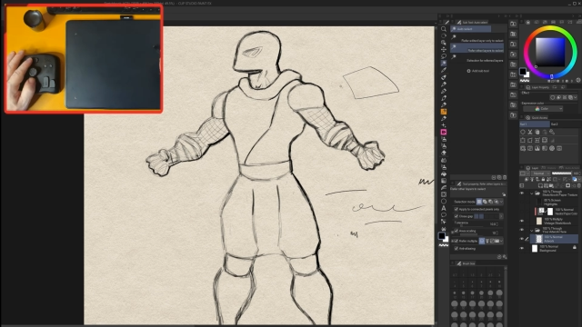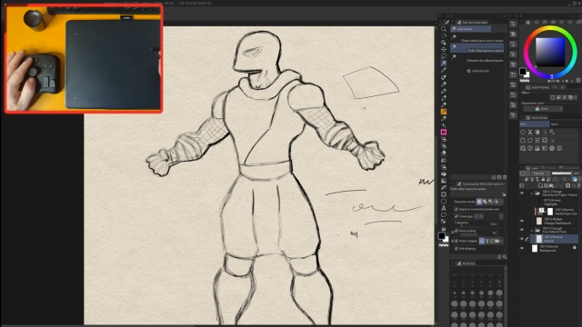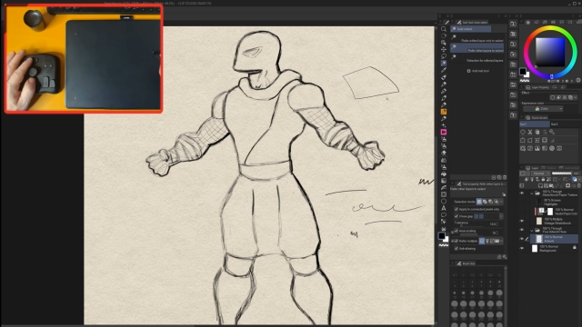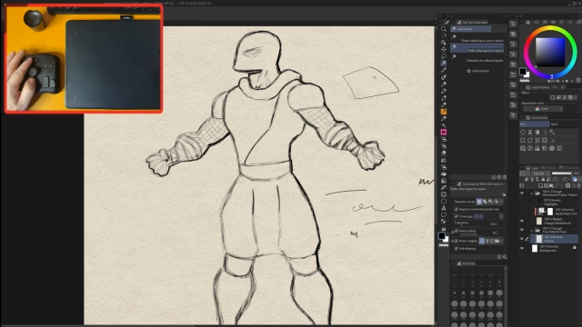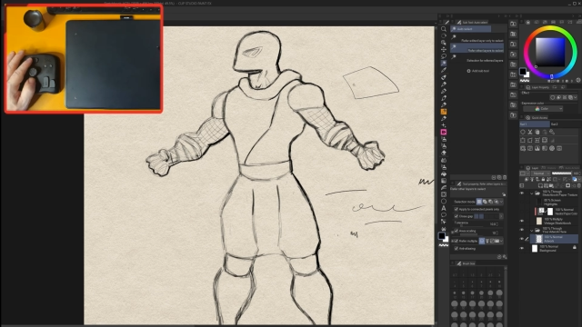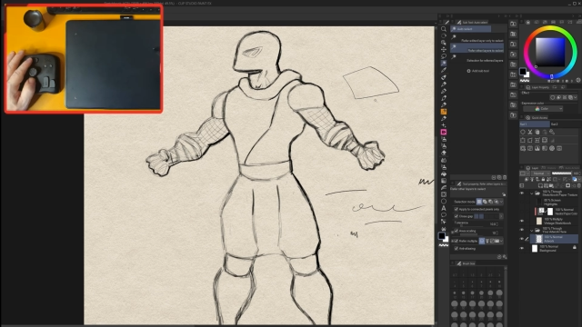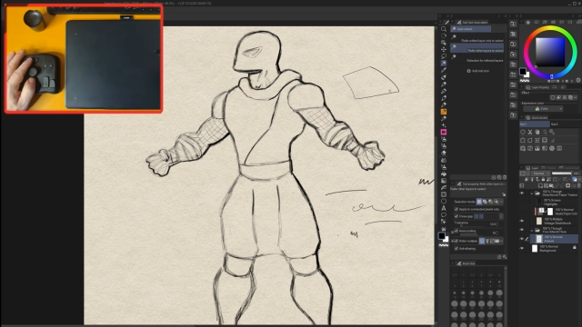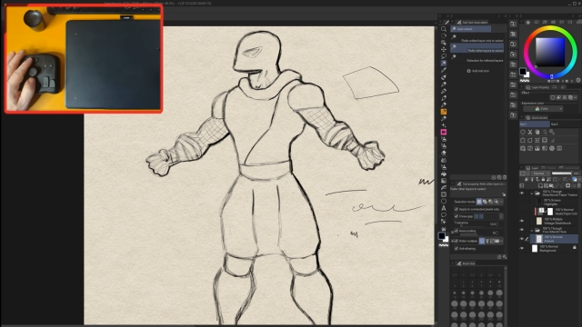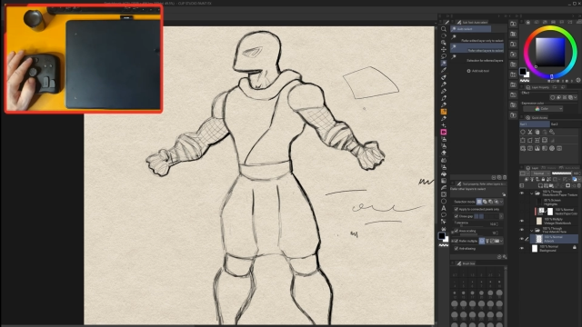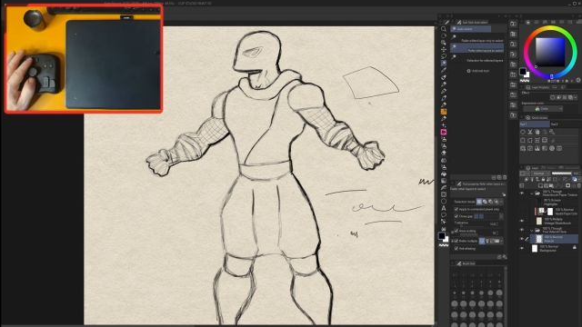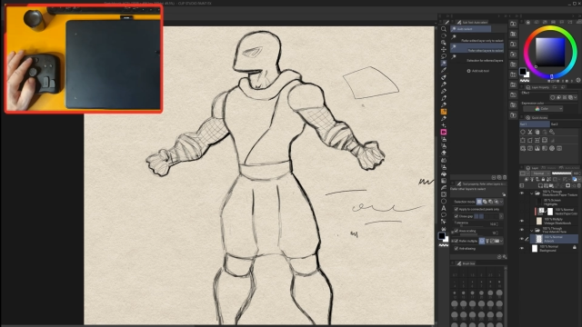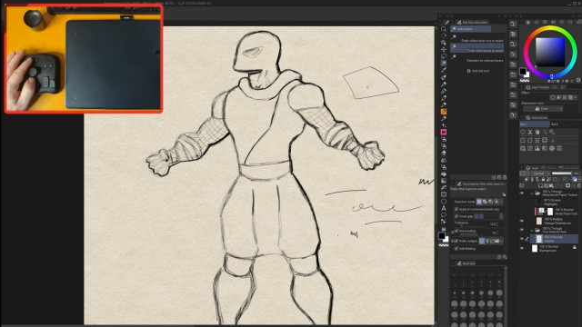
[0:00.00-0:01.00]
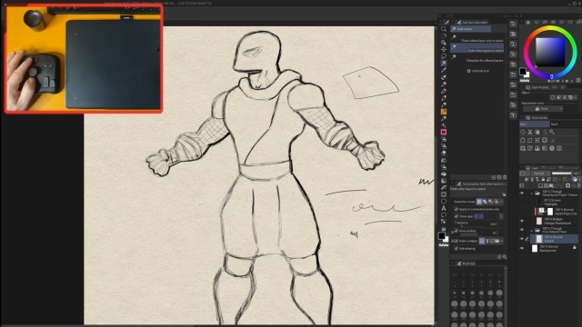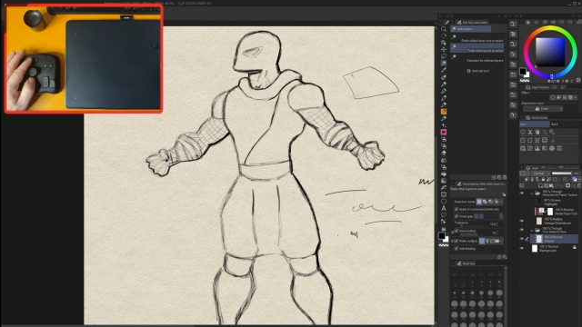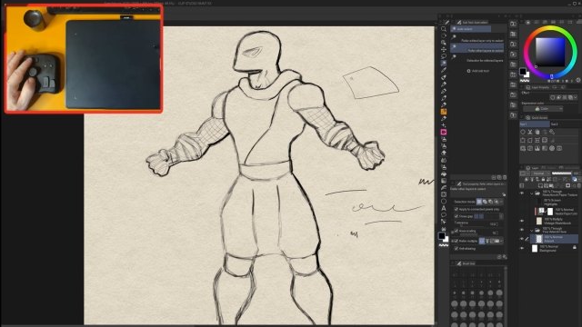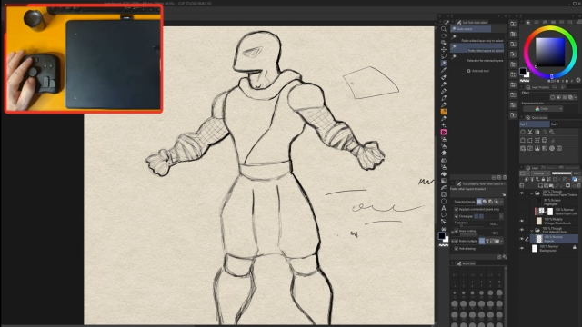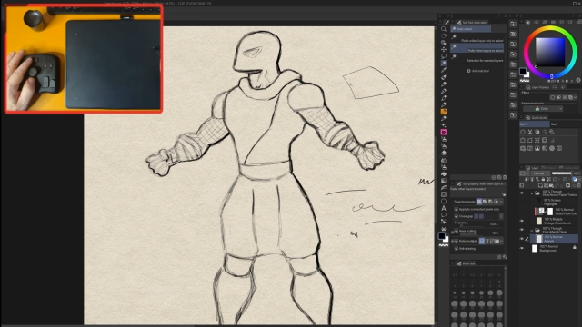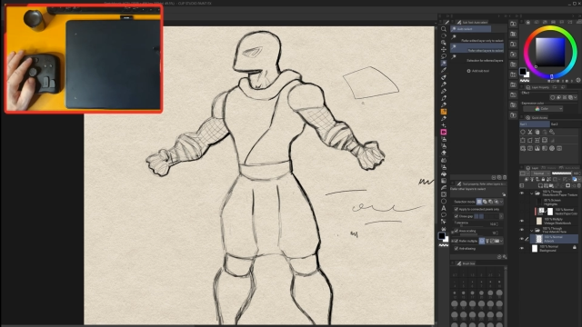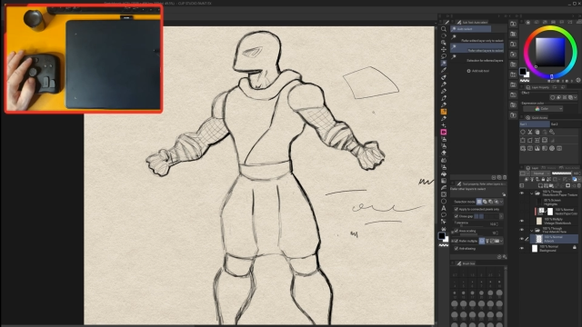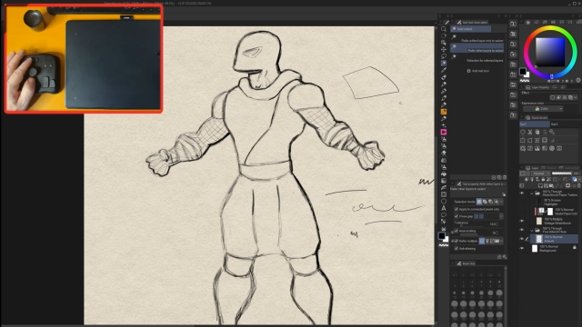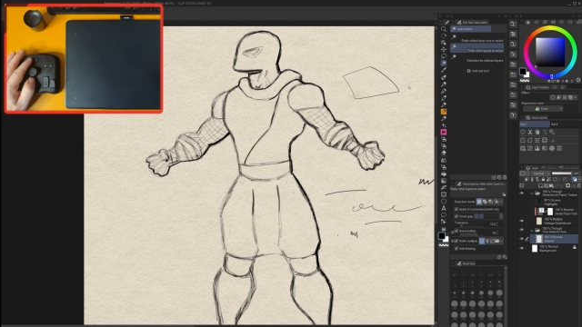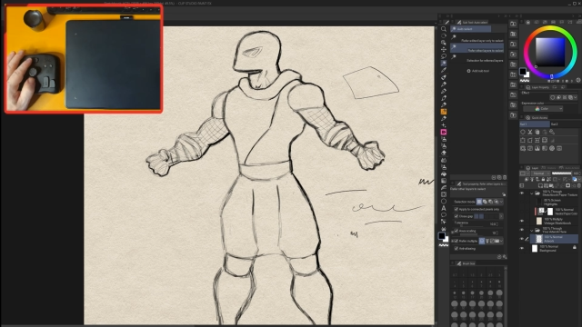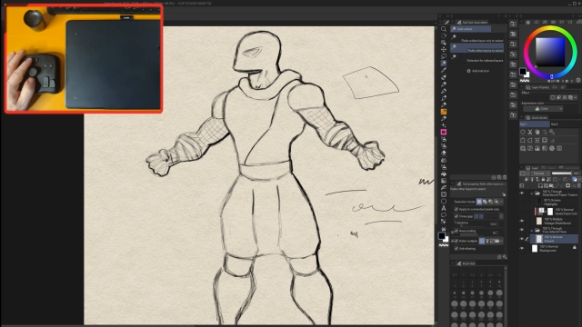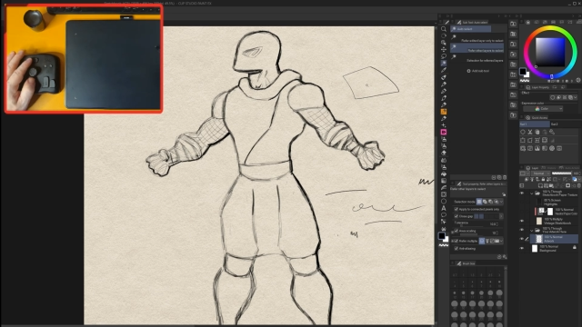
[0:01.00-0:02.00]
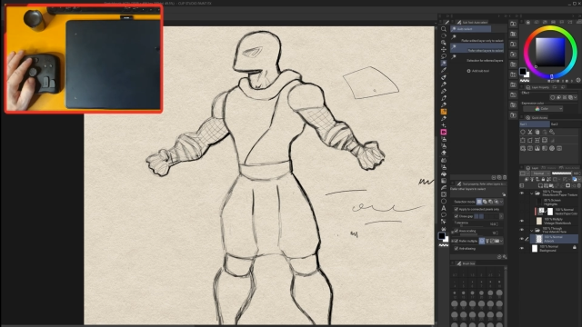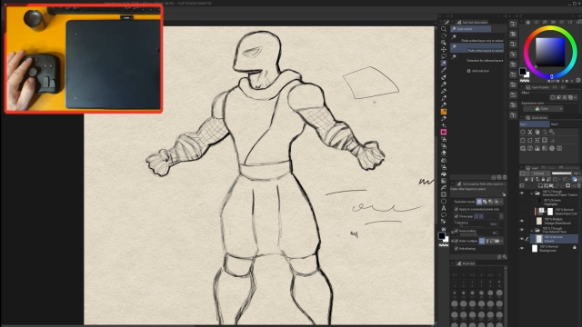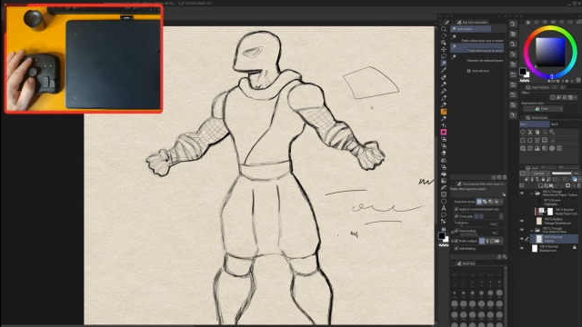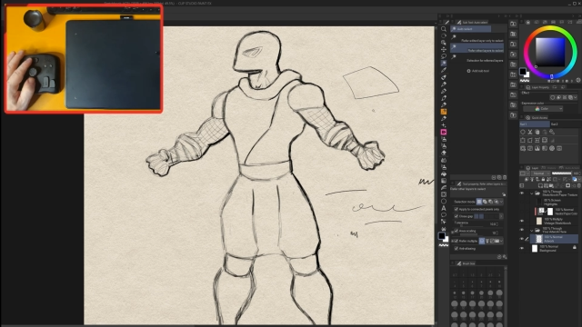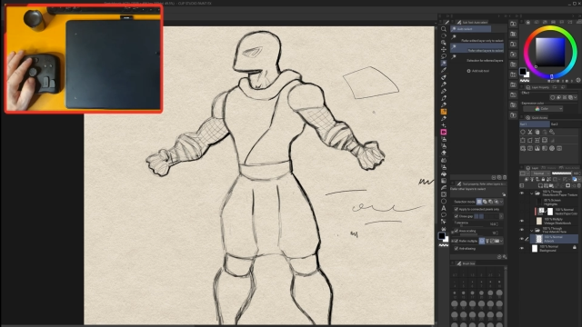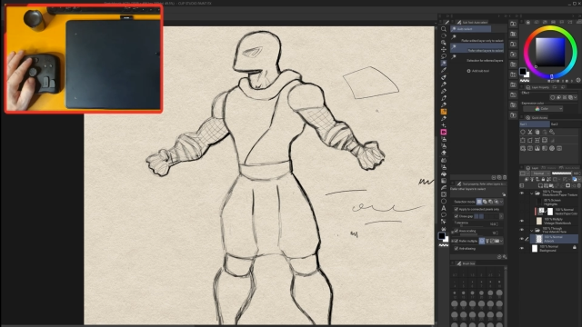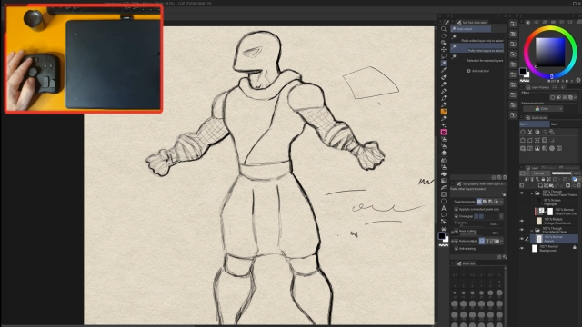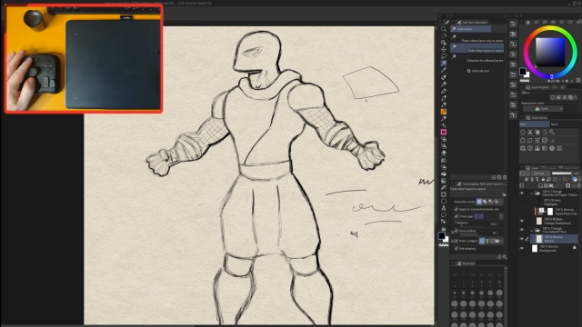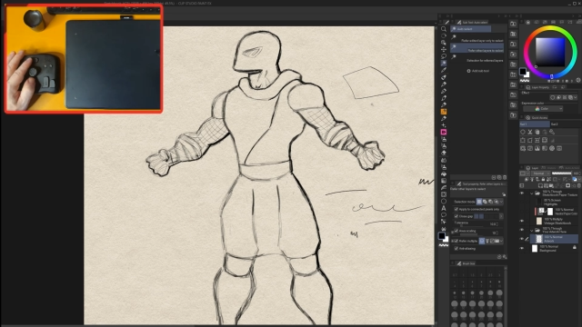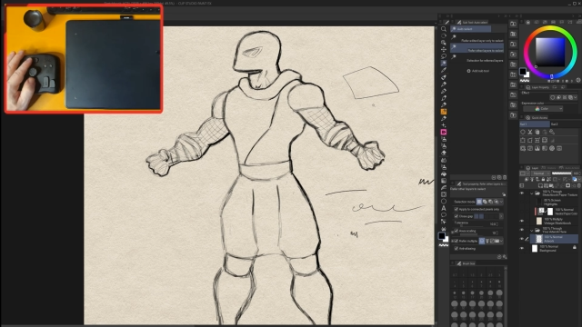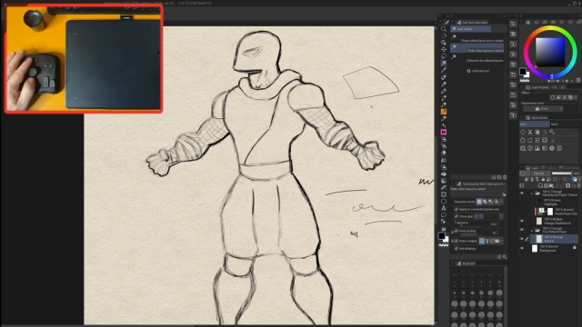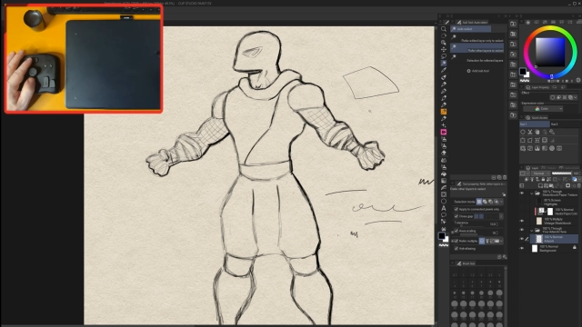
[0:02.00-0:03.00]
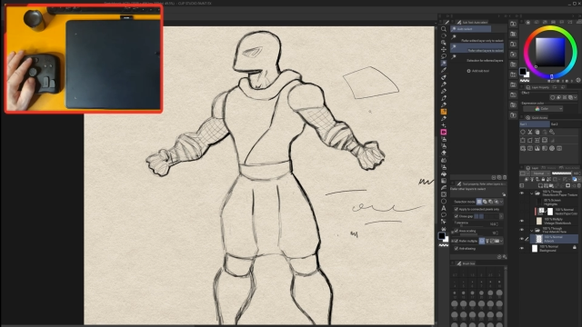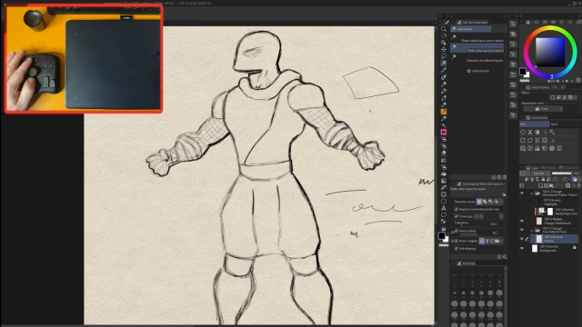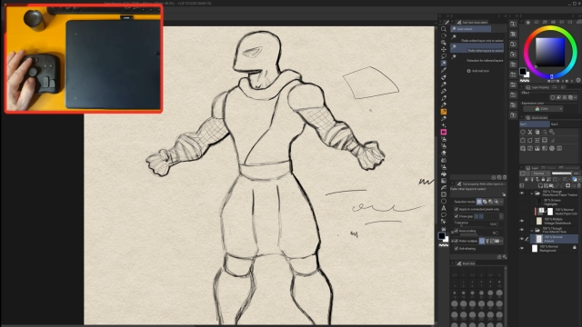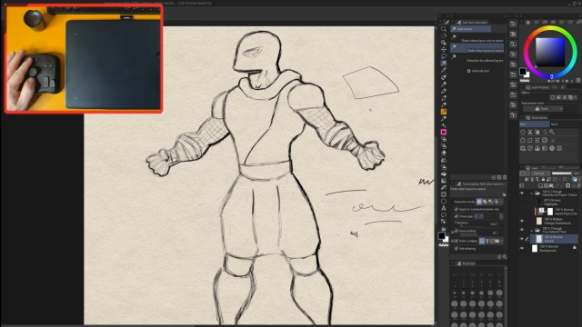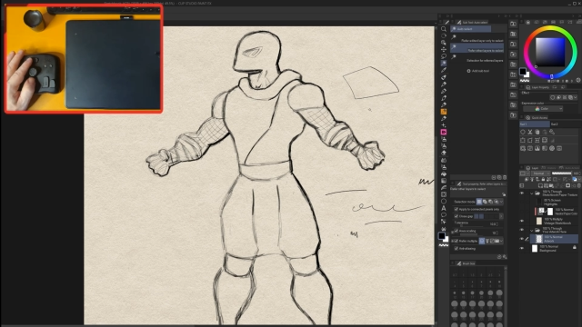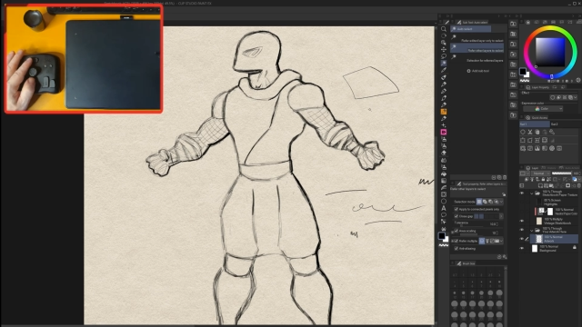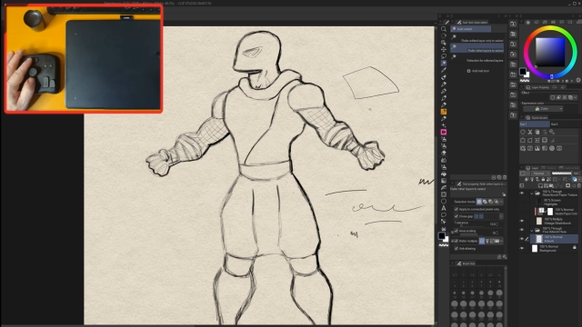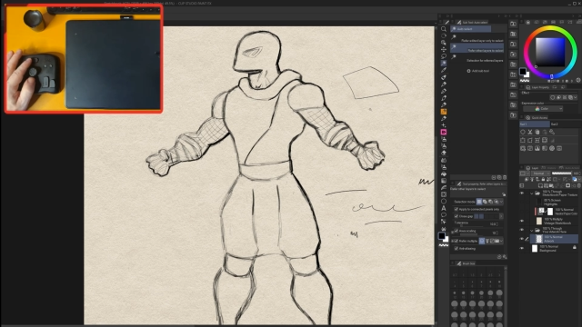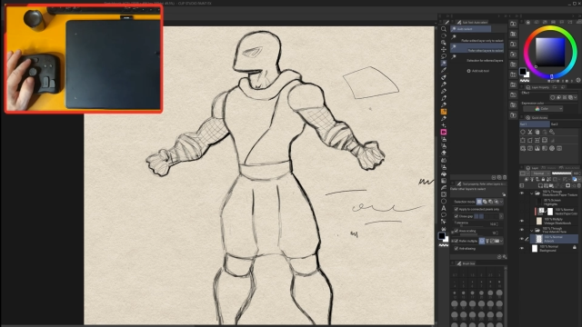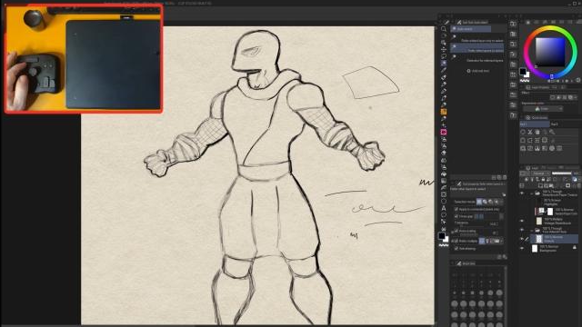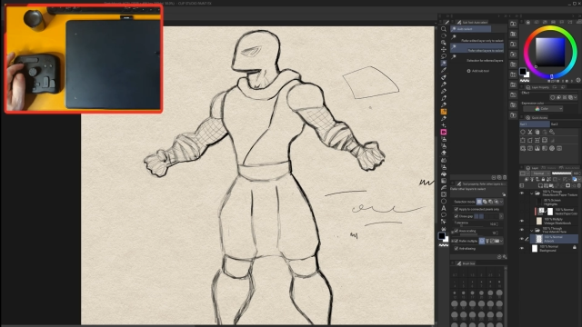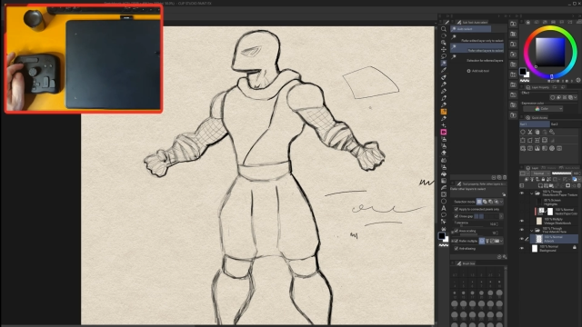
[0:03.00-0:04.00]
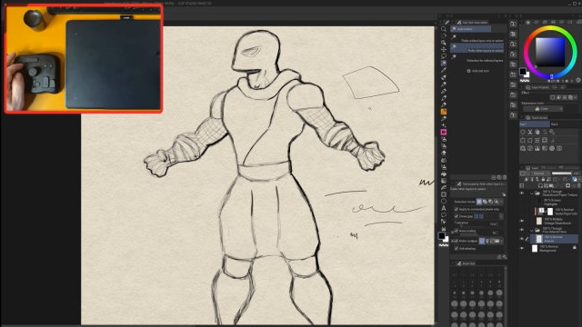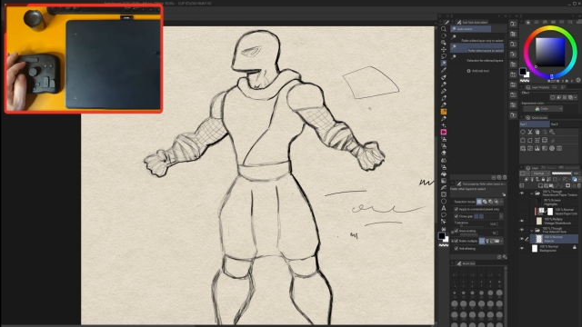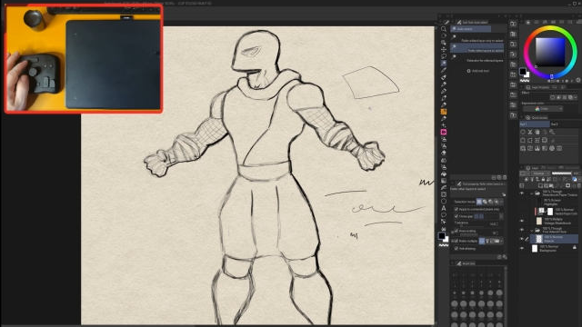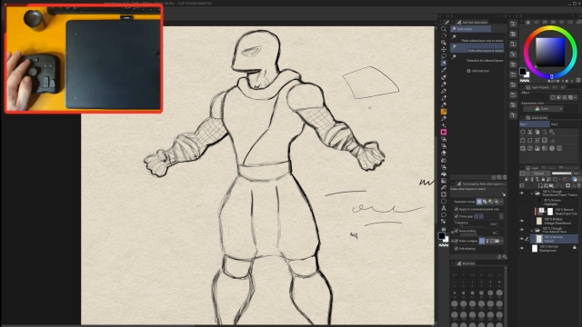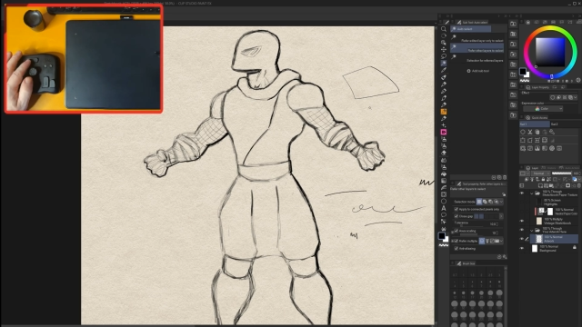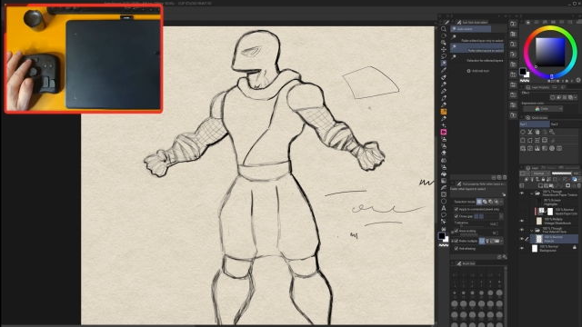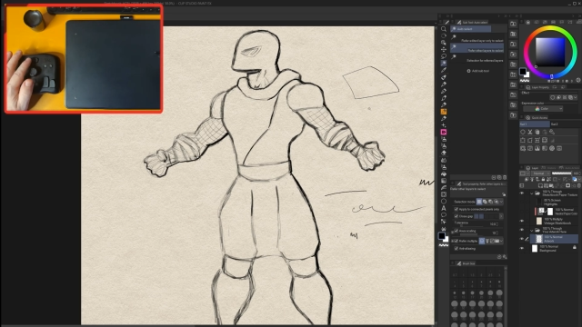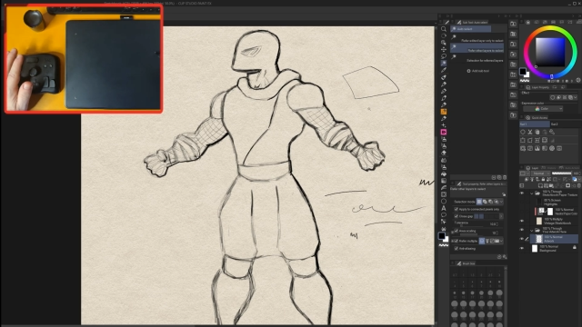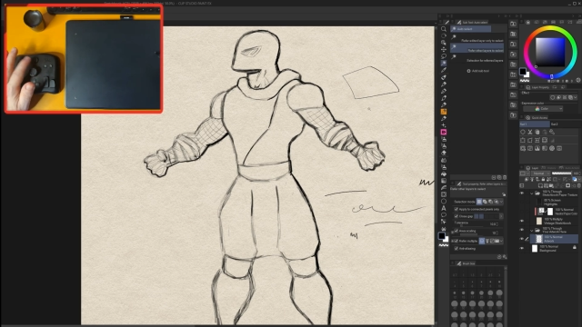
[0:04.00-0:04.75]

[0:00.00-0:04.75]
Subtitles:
Nobody's mouth can be seen.